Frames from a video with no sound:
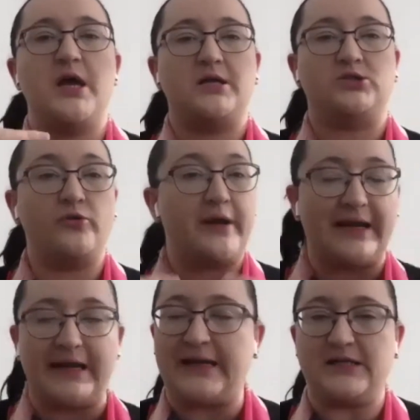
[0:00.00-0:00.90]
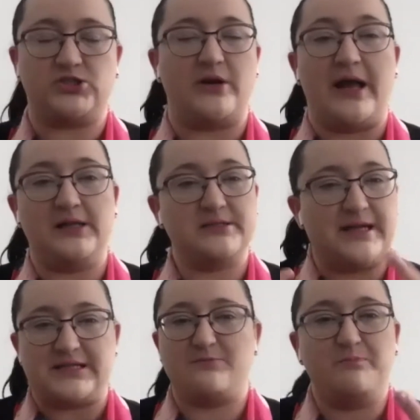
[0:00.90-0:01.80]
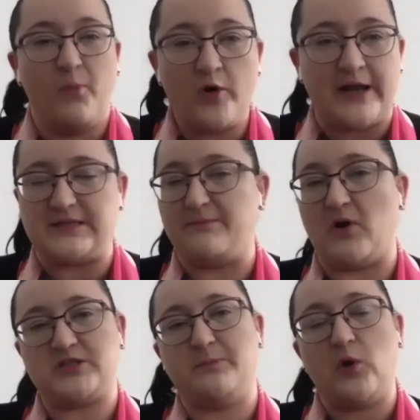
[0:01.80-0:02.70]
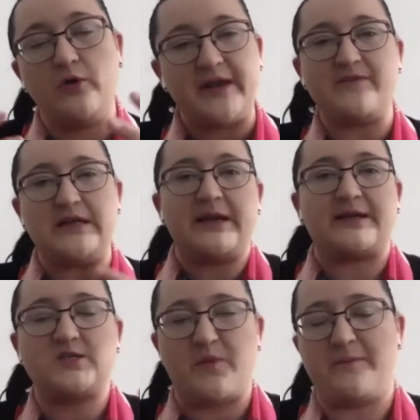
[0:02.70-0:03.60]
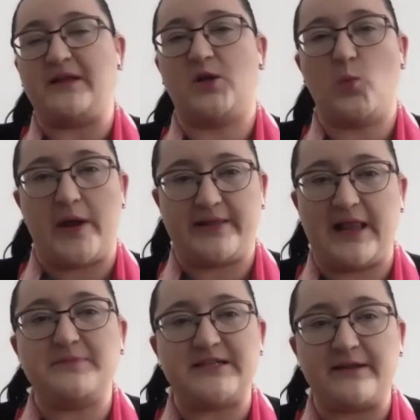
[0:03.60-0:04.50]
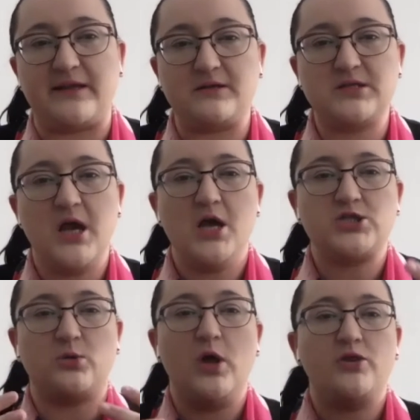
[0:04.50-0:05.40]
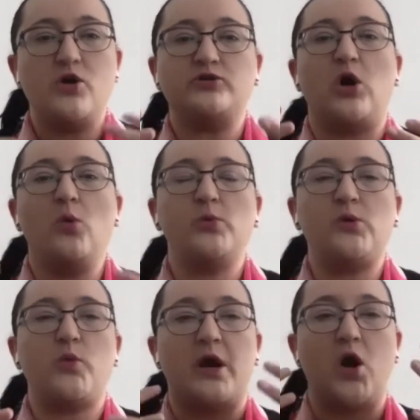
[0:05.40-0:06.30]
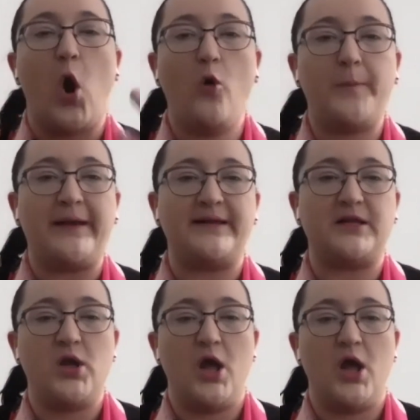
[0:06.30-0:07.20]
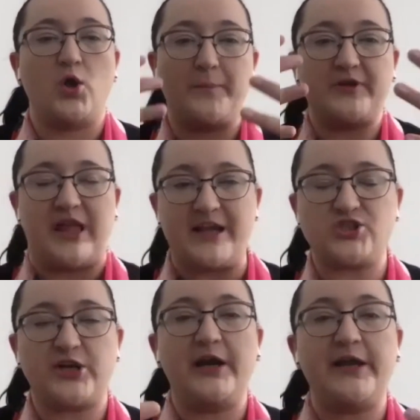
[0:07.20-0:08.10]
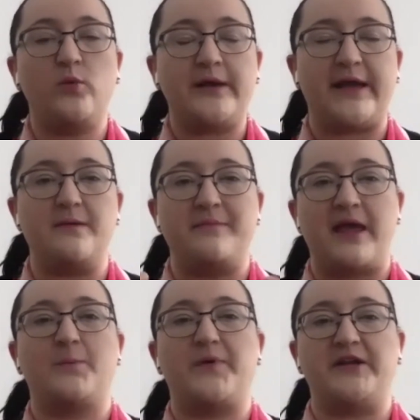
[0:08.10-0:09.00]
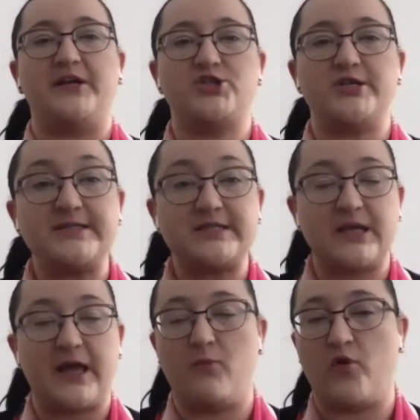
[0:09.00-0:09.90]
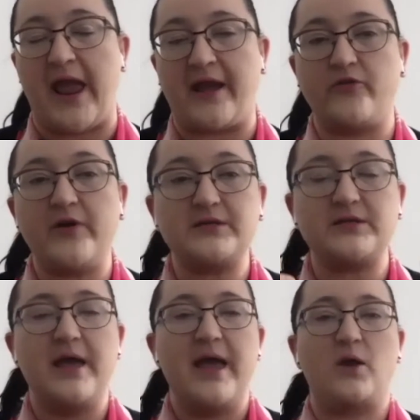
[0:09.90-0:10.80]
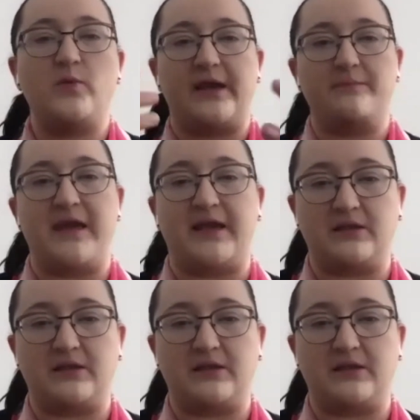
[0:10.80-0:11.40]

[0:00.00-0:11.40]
during clinical trials. That's more or less impossible, or even in experimental wet lab settings. So not only we are hoping that computationally we can make predictions more accurate and we can make